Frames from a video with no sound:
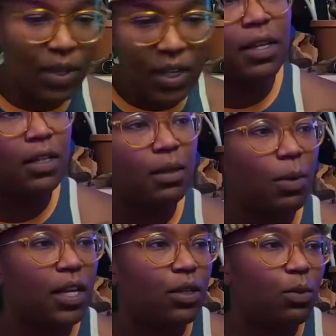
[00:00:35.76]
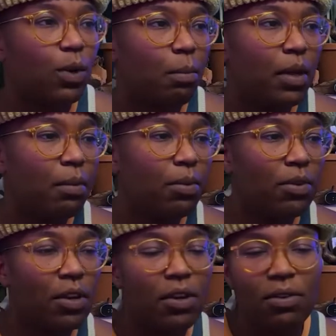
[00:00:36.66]
be a space where people
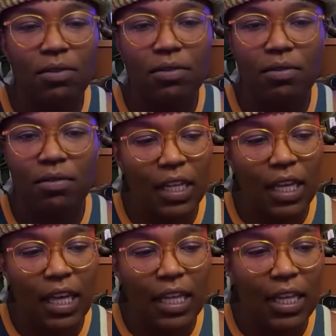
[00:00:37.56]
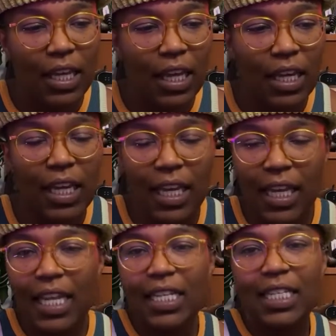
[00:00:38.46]
know you can you can
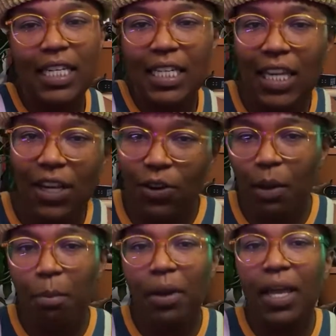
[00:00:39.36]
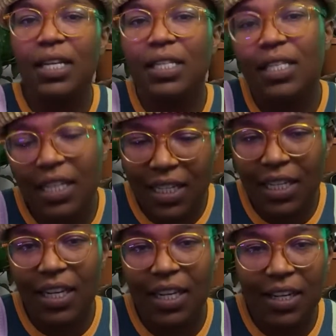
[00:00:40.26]
get seeds here, you can plant seeds
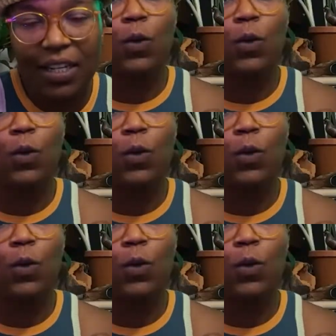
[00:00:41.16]
here.